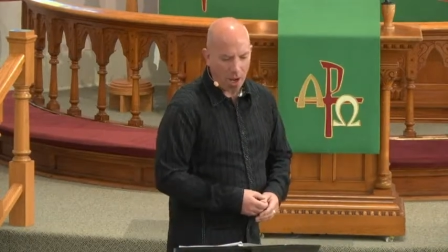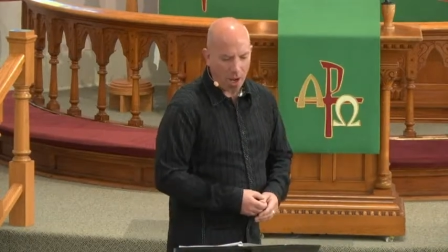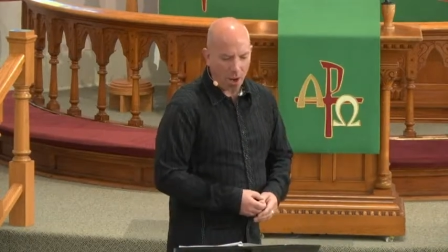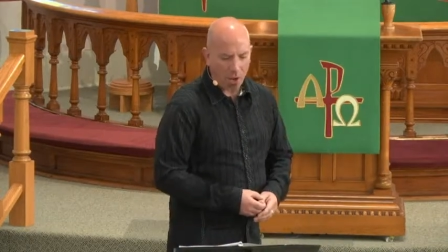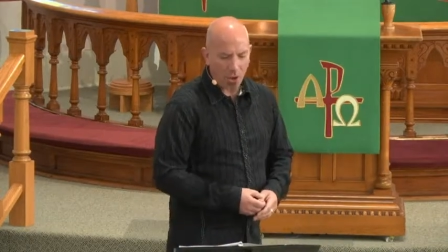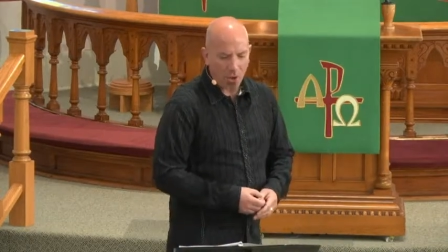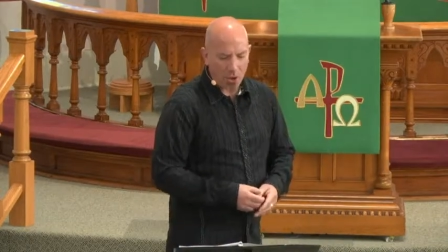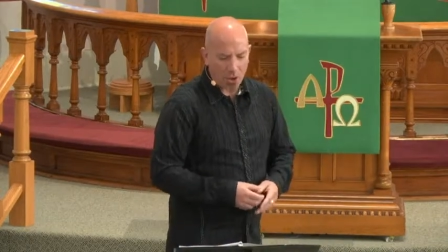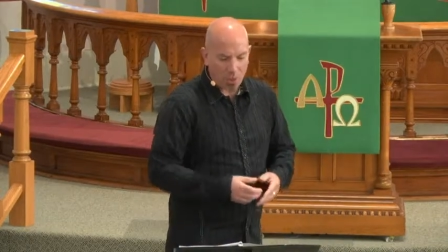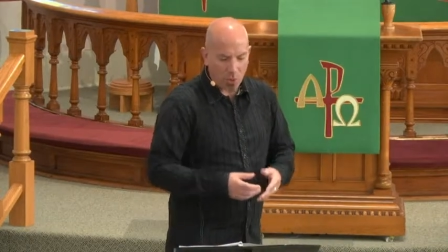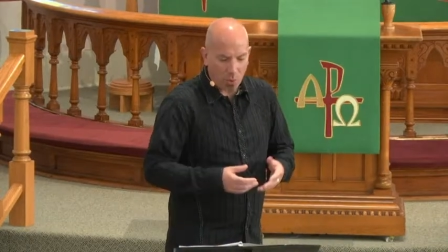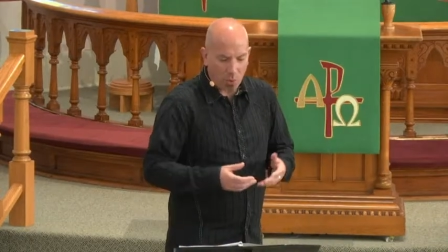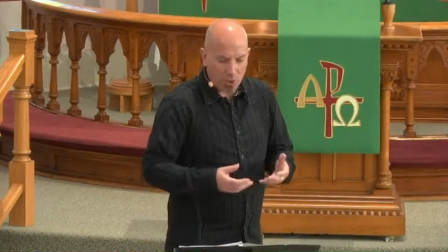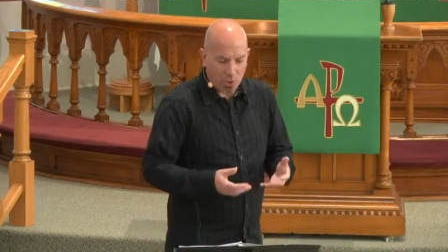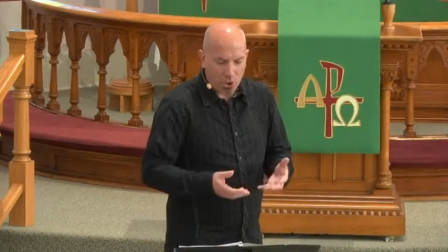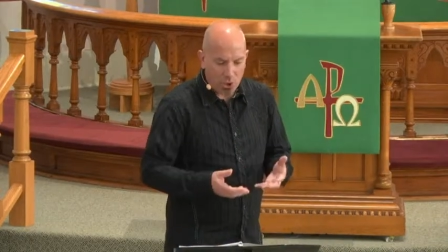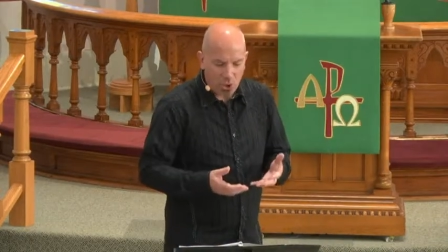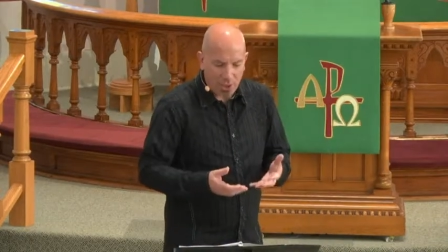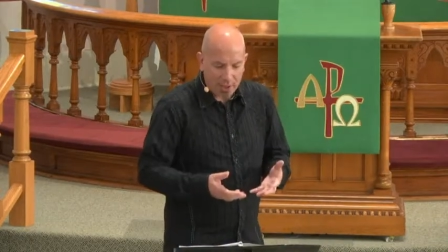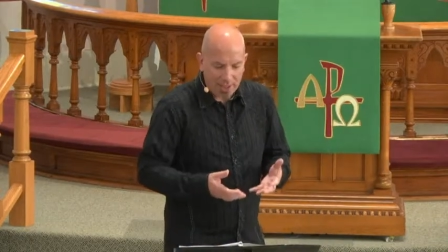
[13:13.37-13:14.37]
or was
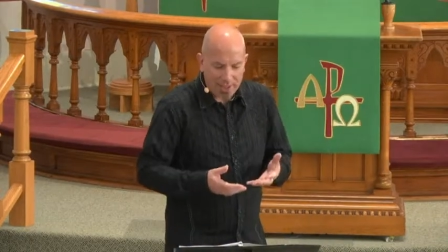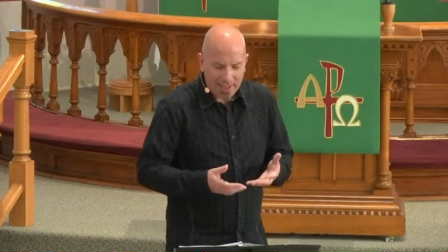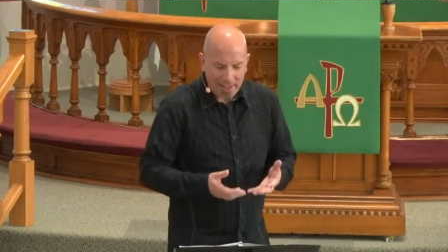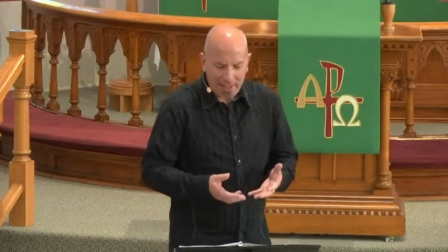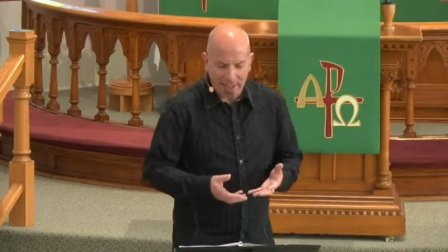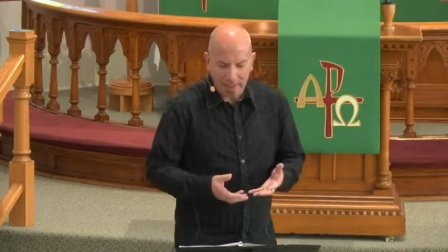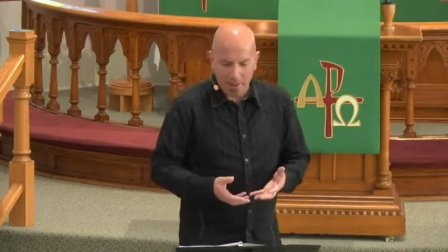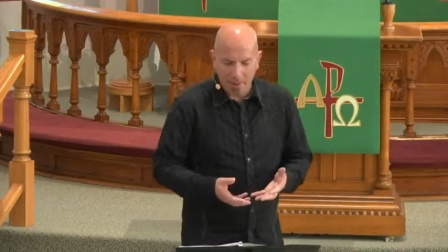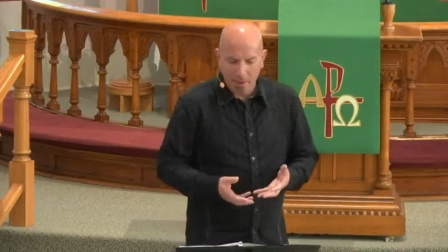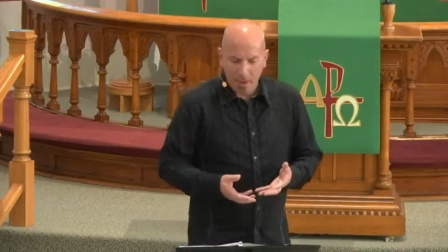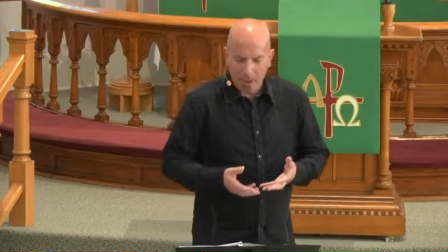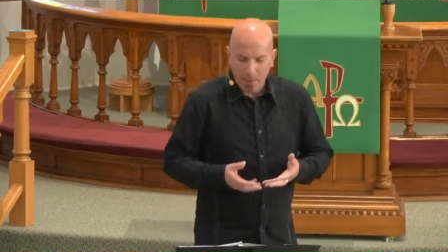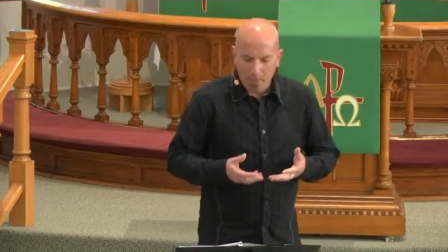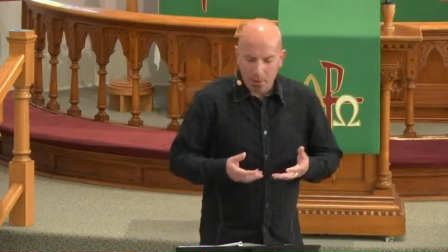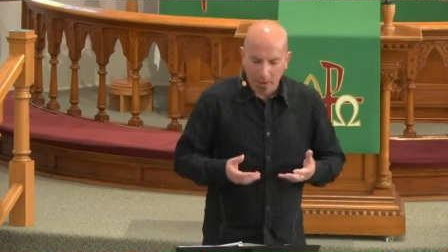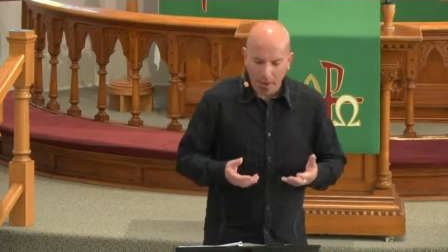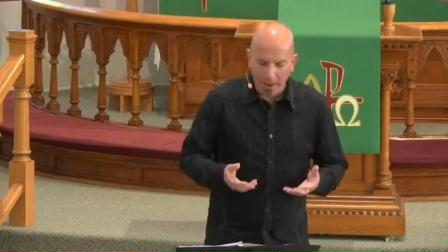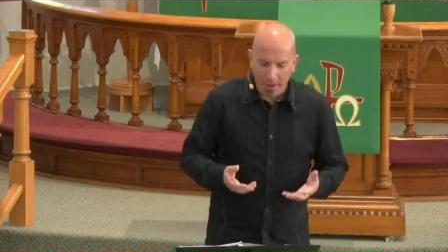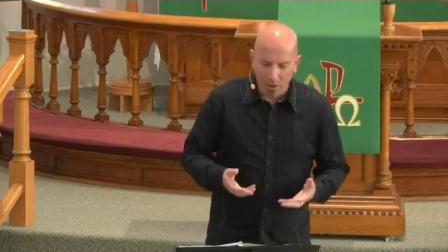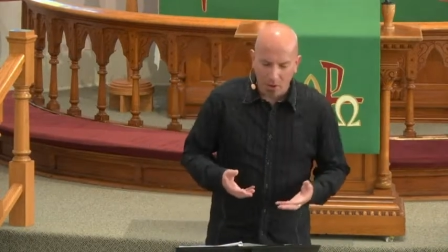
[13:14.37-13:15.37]
just getting
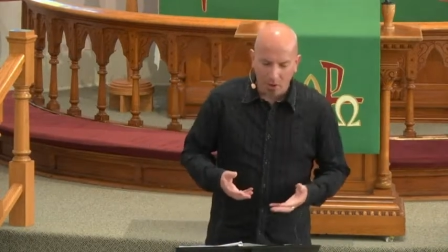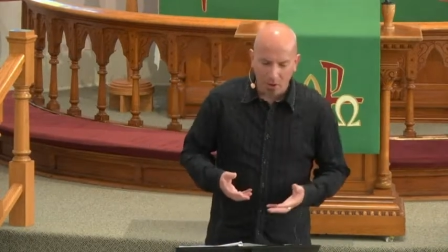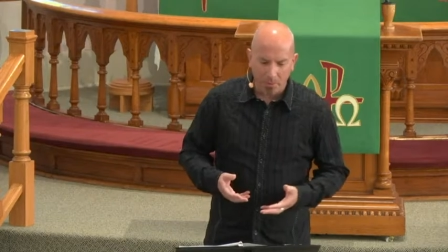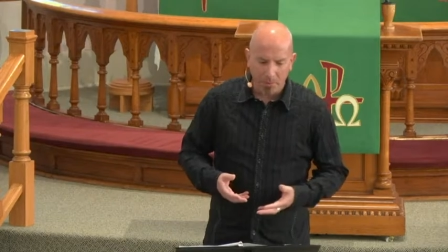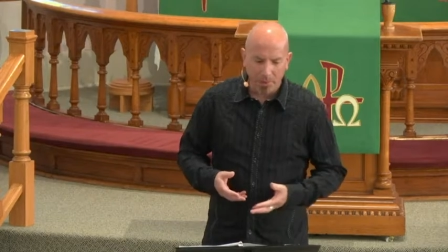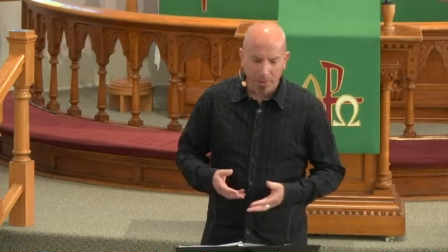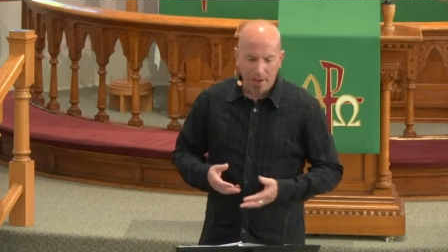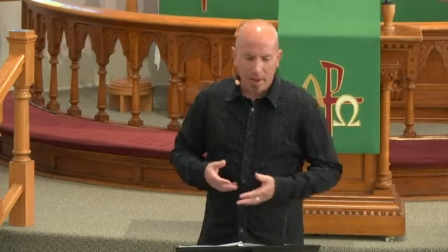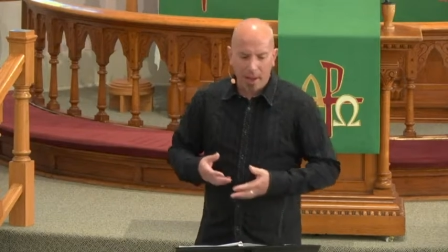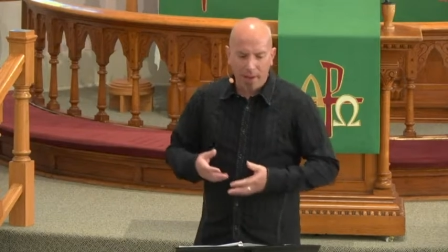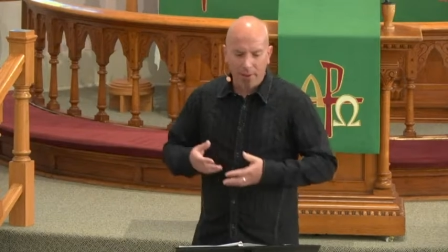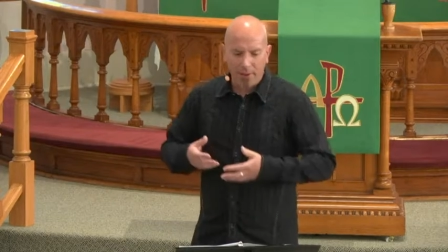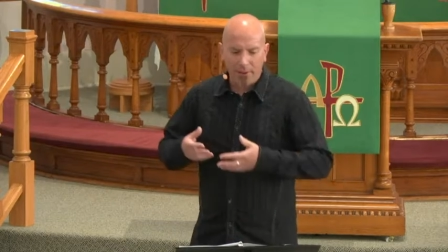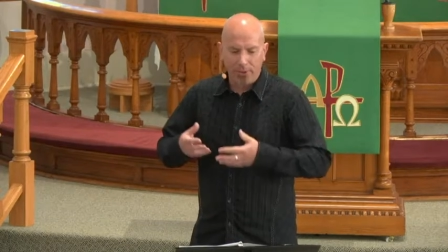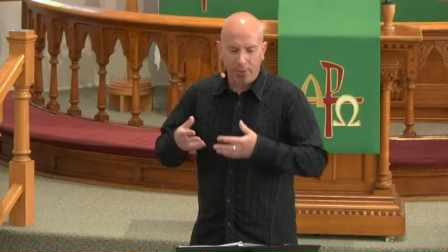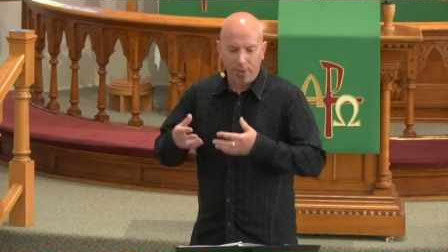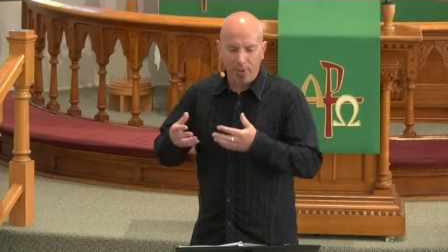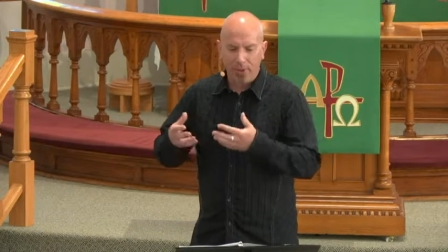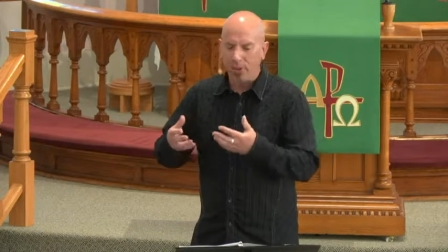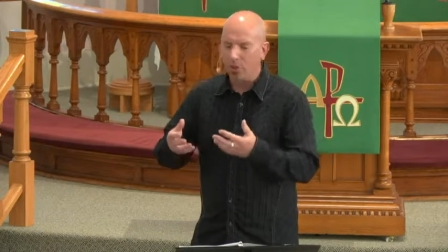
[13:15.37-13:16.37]
plain old
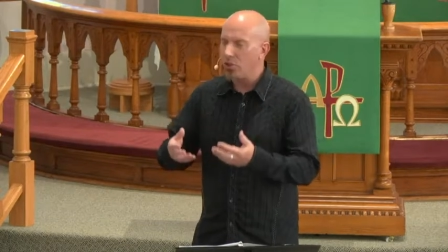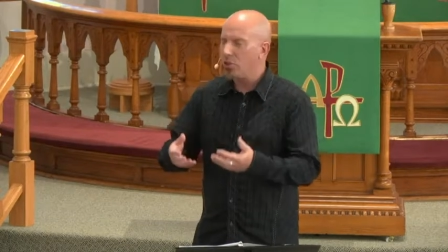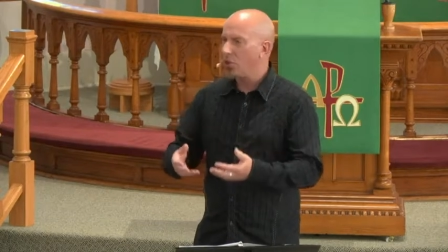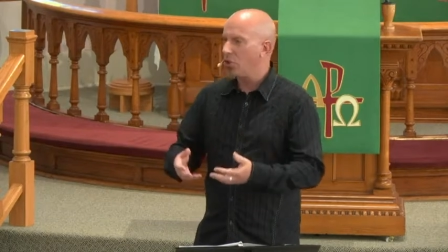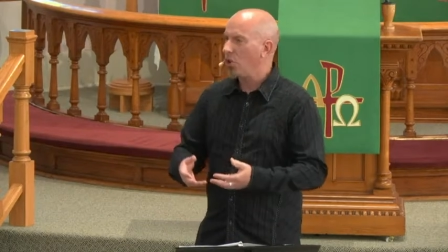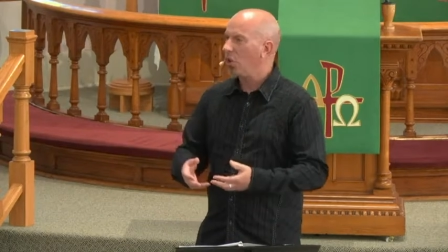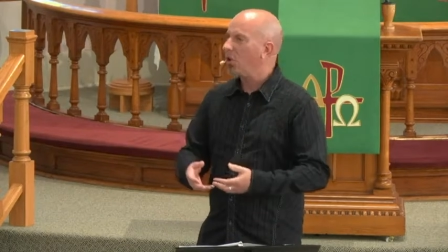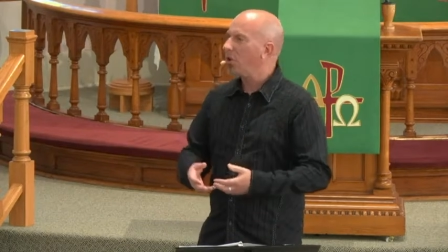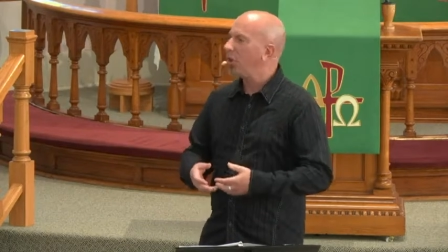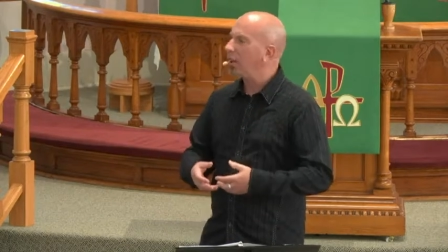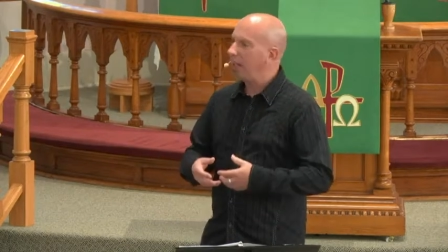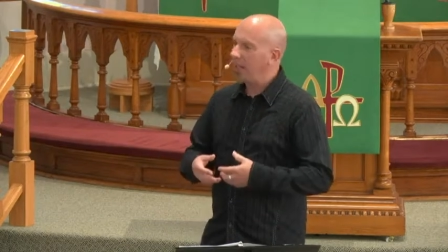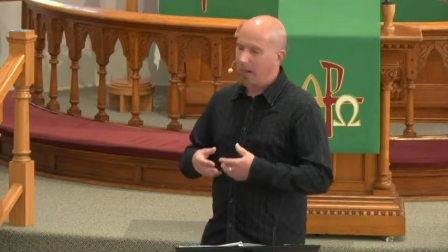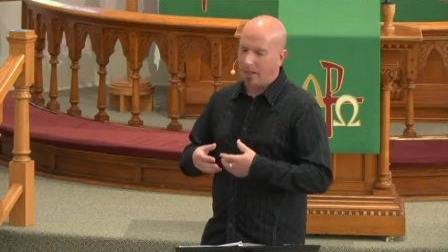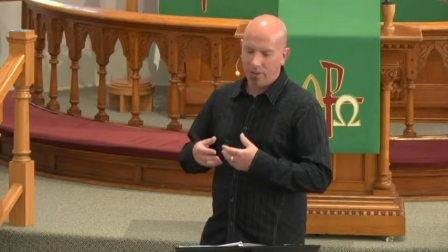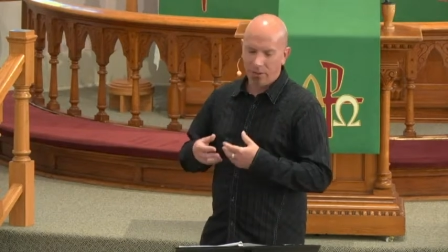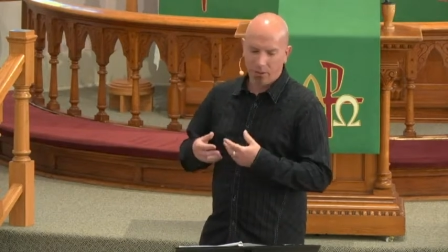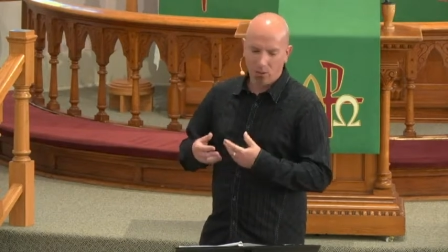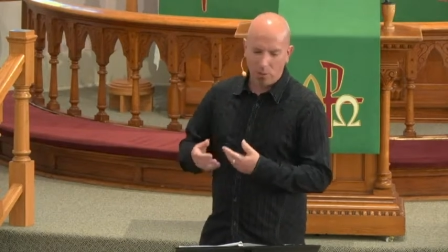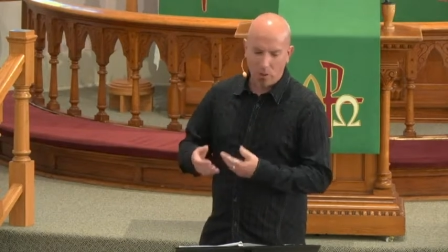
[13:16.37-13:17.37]
monotonous on their journey
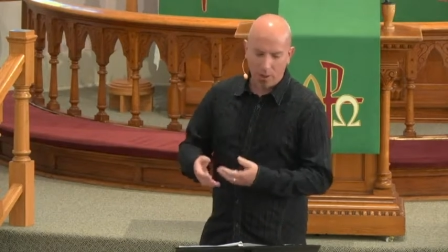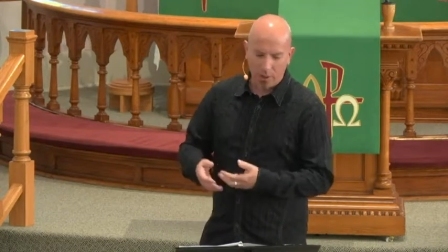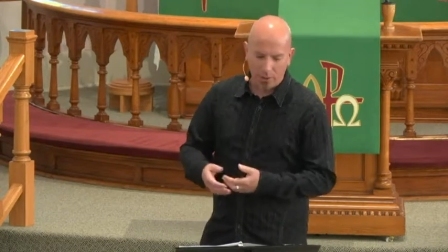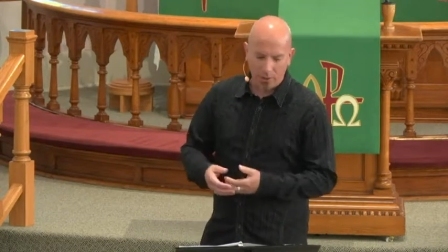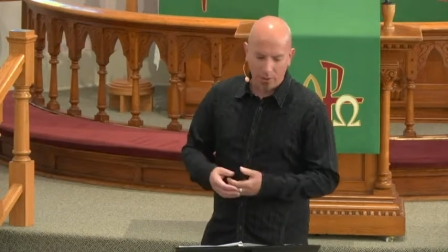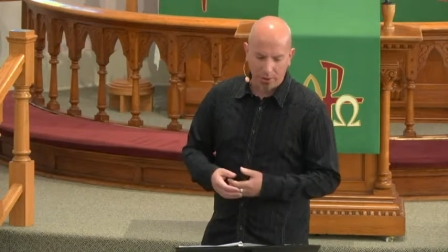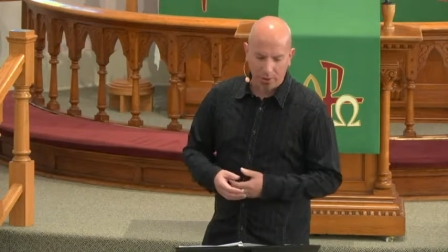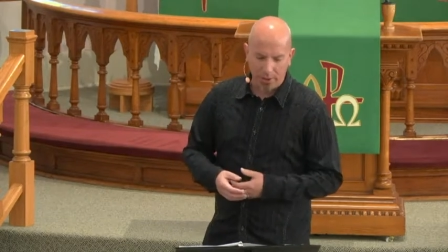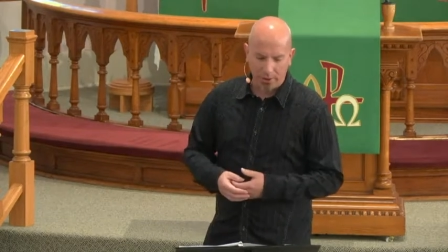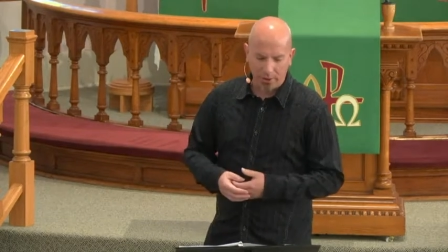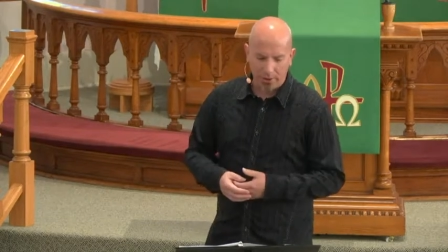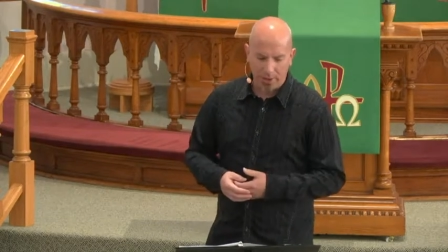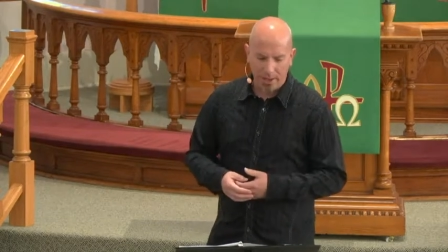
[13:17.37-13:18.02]
in the wilderness.